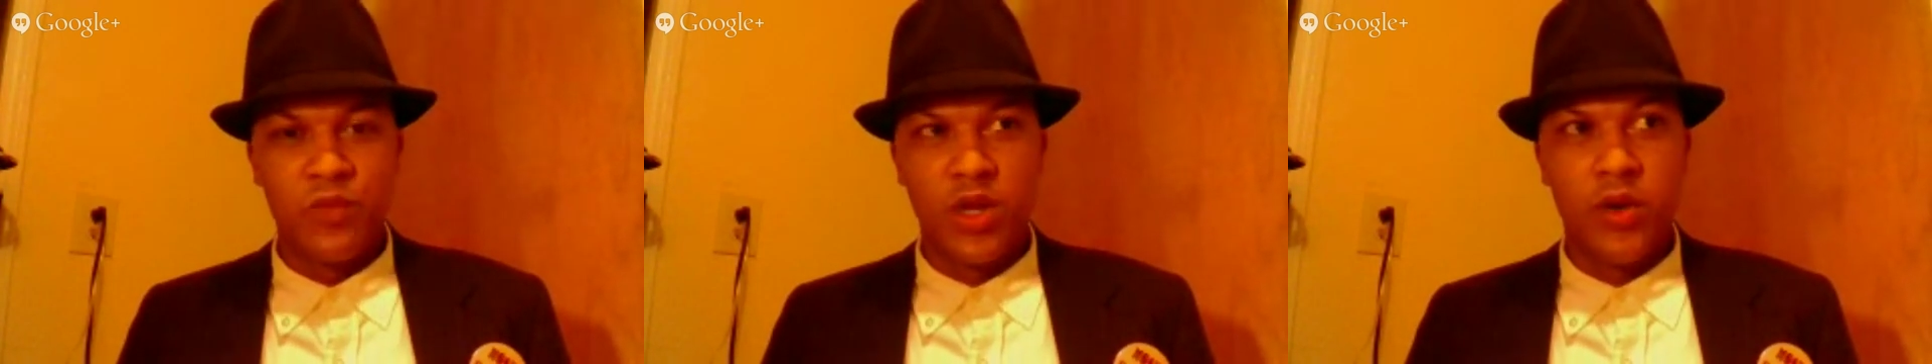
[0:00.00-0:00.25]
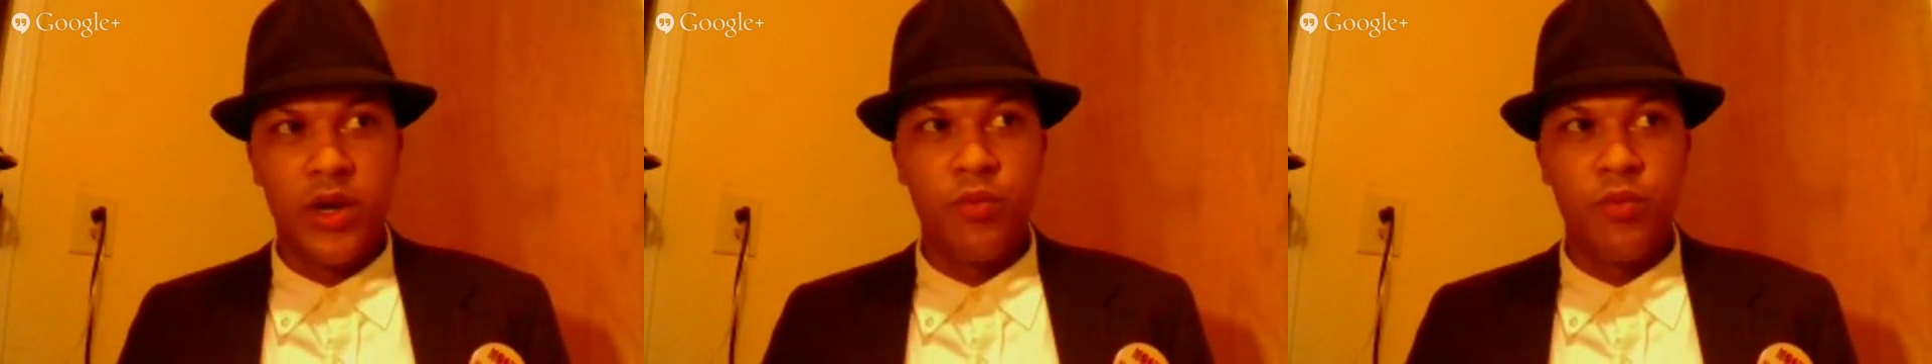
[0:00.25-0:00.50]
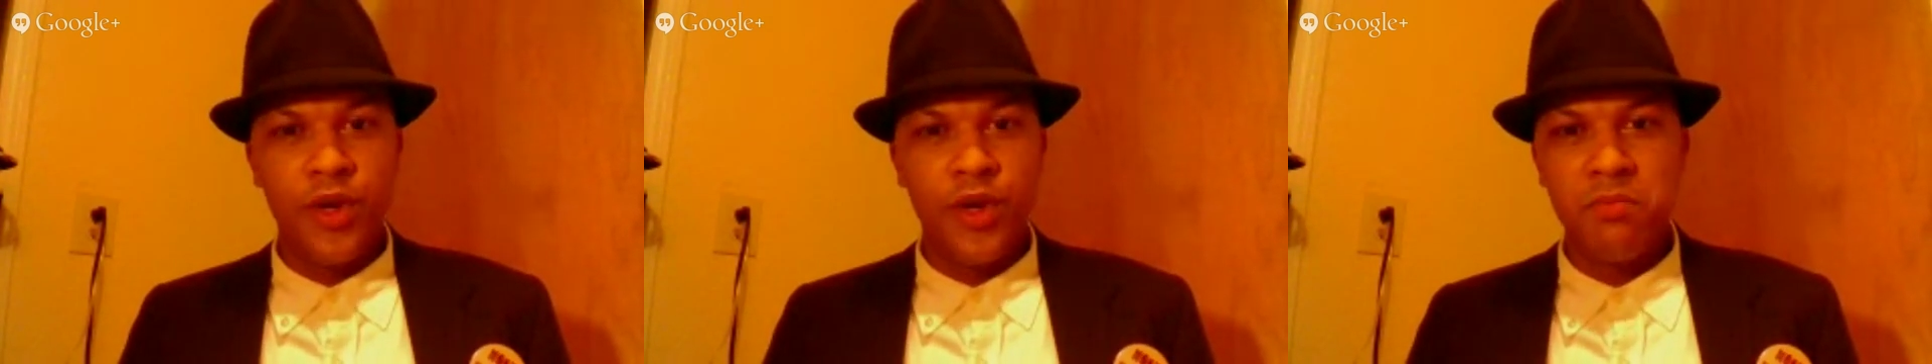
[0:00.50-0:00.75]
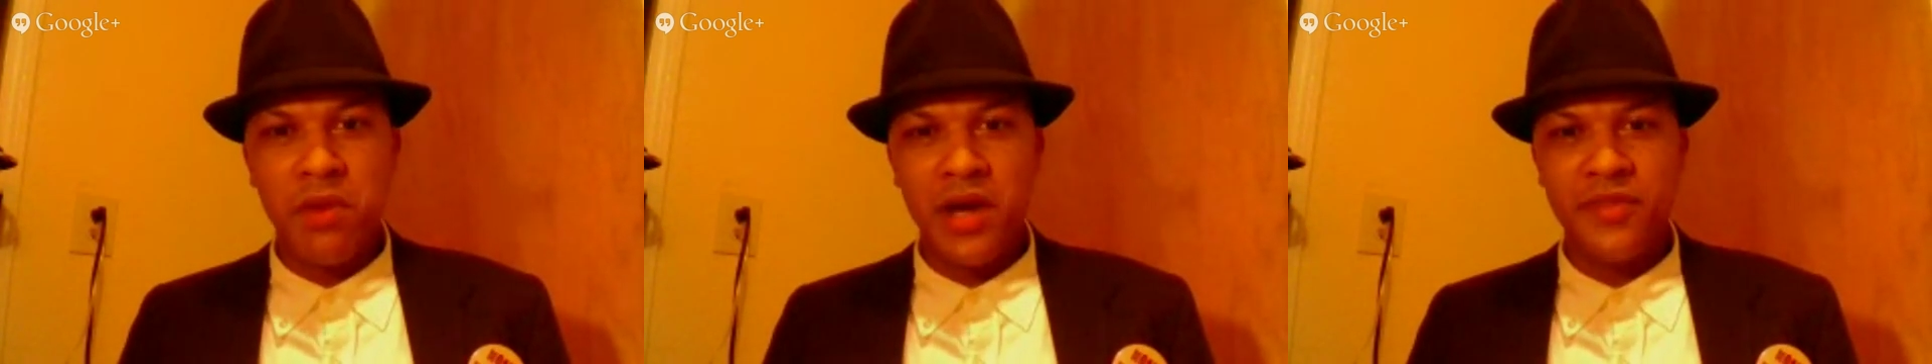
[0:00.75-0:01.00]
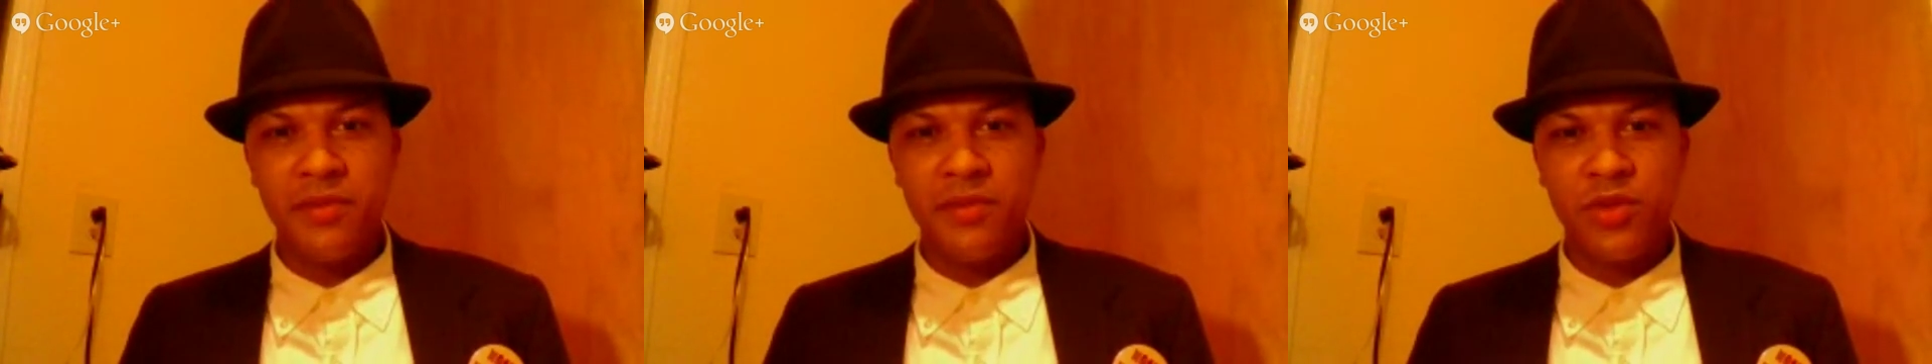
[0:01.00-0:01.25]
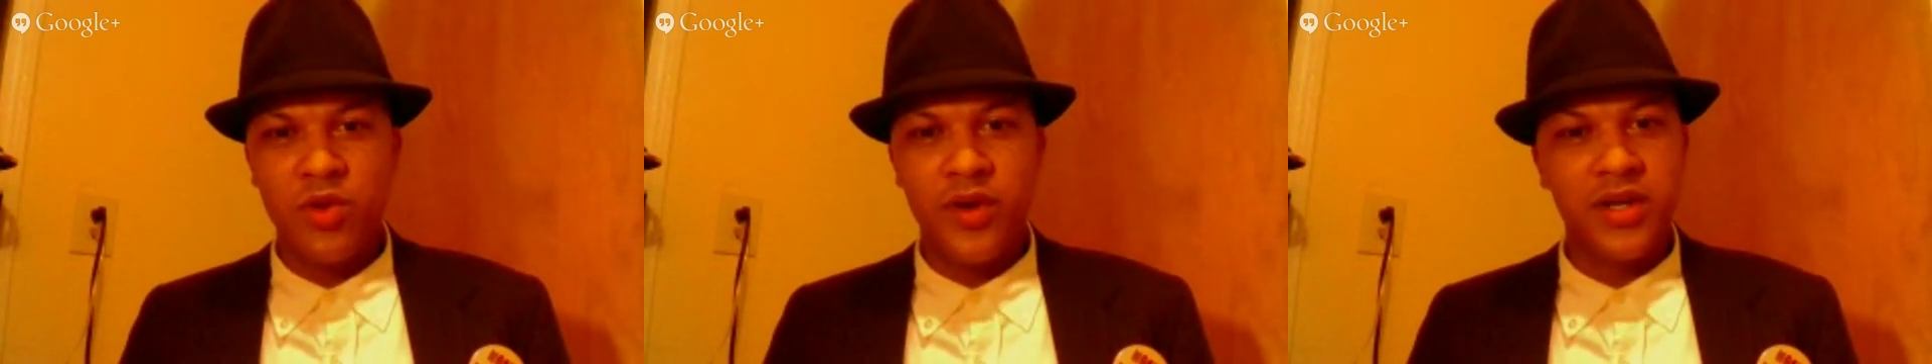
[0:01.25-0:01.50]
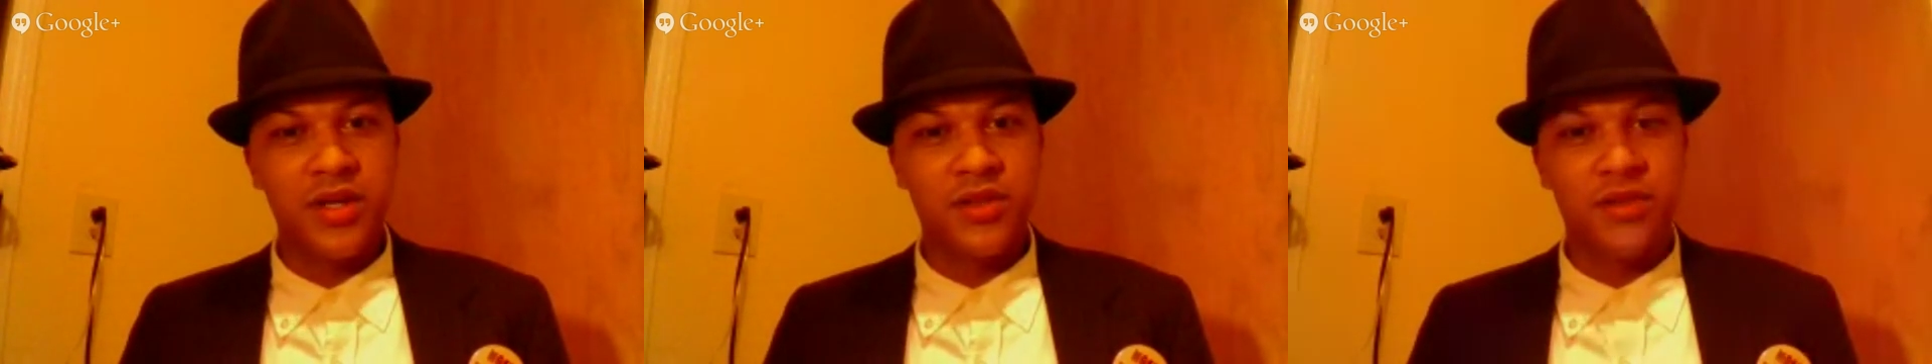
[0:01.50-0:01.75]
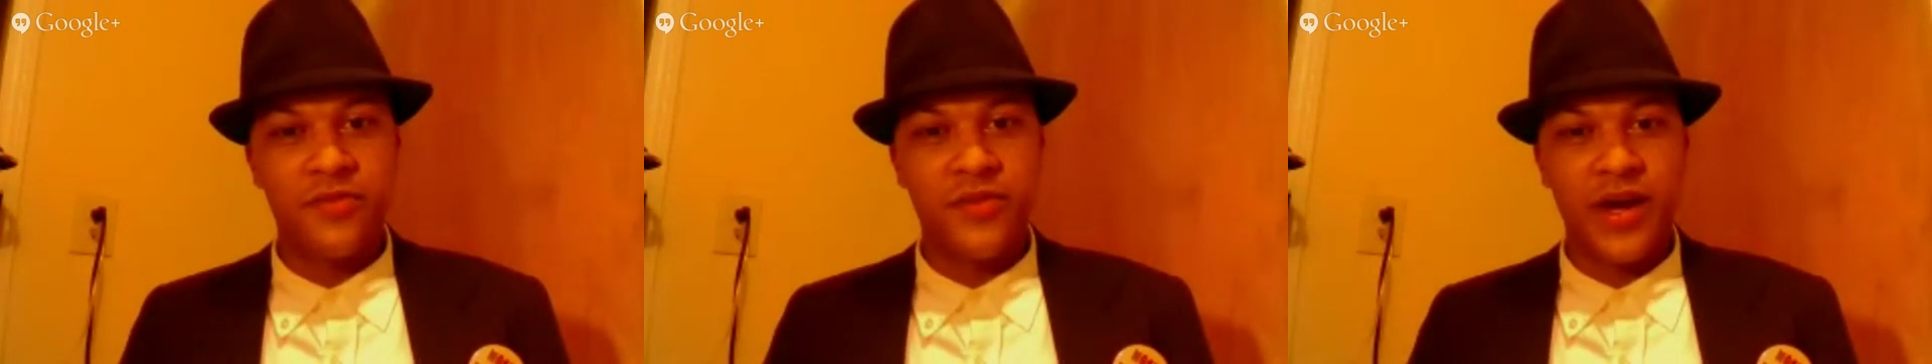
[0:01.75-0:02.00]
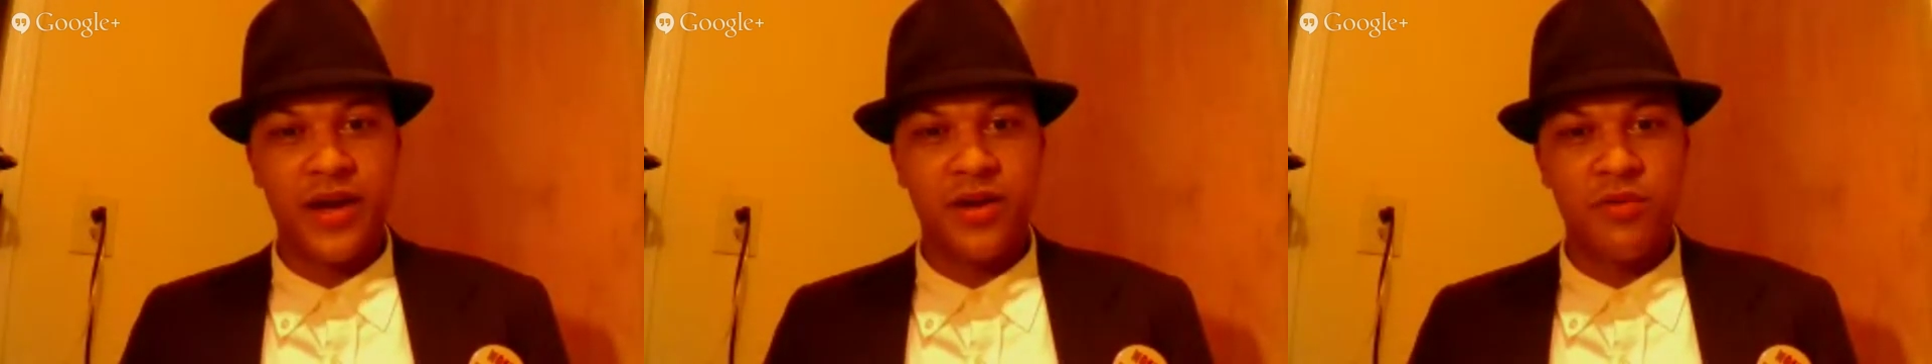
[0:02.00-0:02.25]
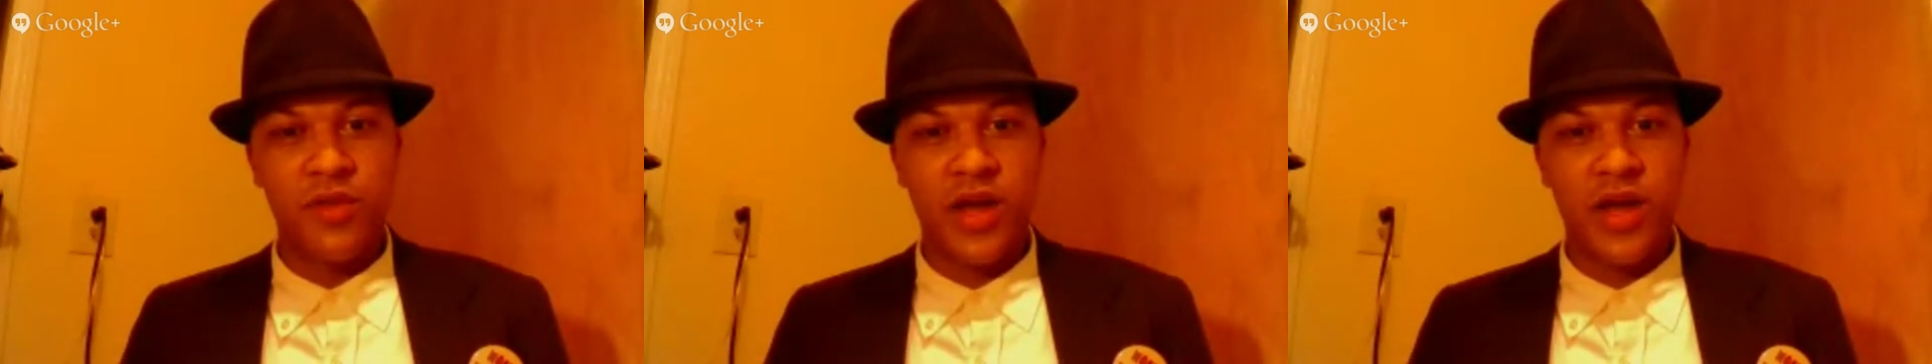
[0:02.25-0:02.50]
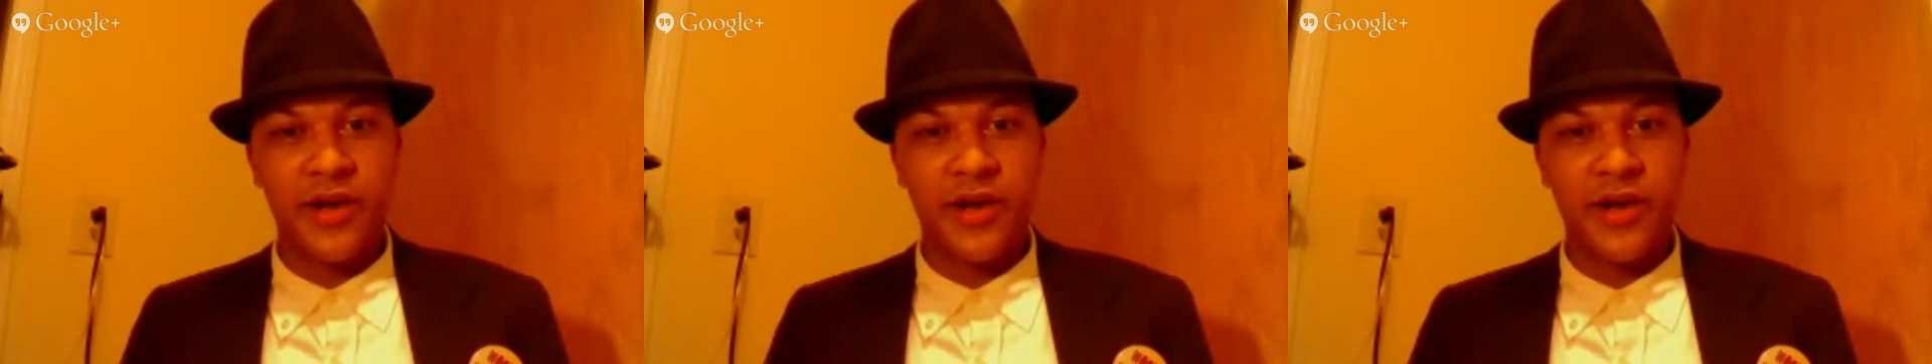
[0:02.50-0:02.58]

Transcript: Though I wouldn't mind them doing another Firefly